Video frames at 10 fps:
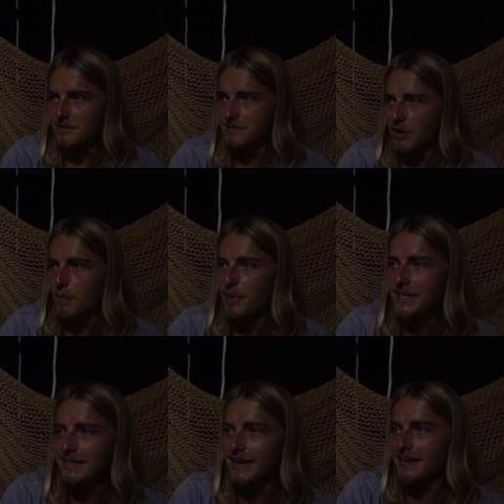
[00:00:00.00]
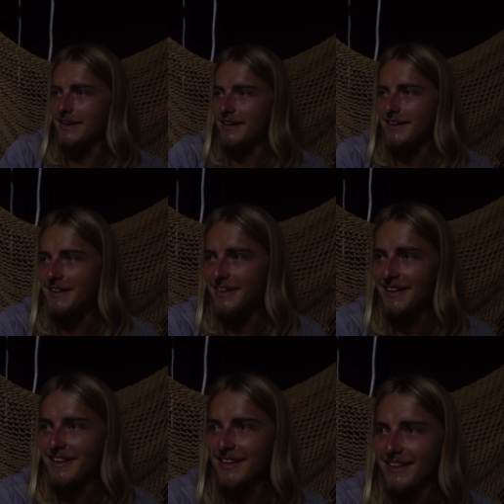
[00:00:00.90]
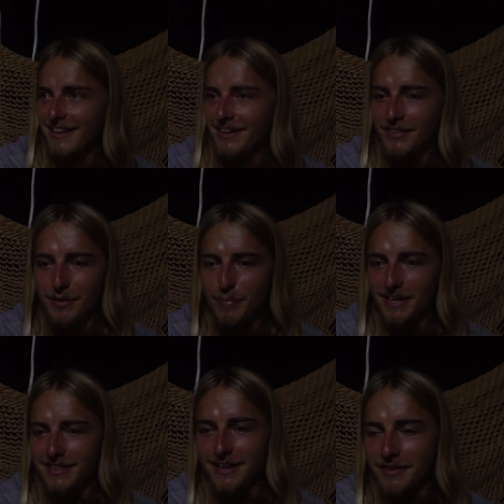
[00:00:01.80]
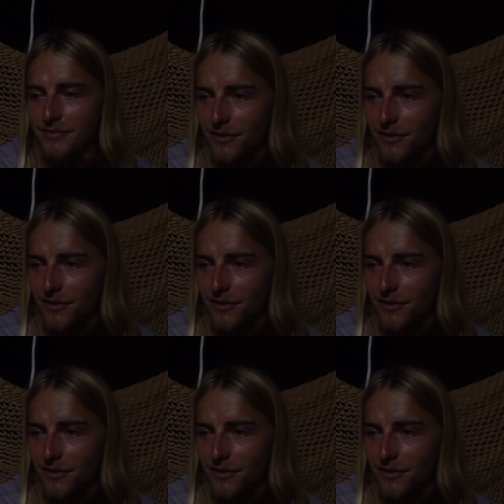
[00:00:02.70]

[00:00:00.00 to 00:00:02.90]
be the This is our picnic the picnic